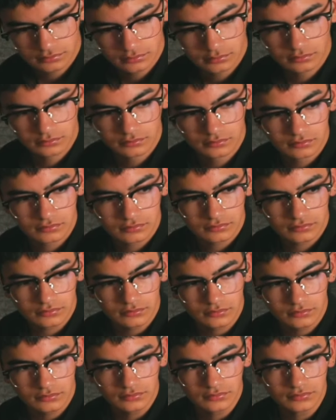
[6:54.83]

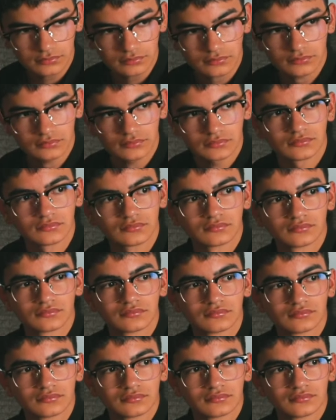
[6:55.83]

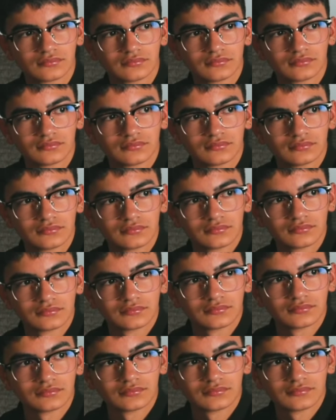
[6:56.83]

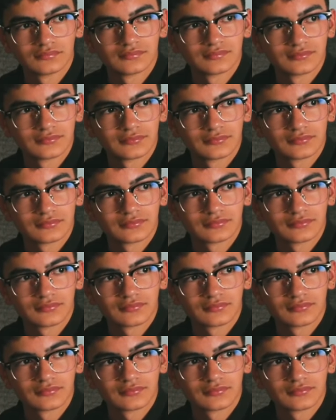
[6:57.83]
This person isn't speaking.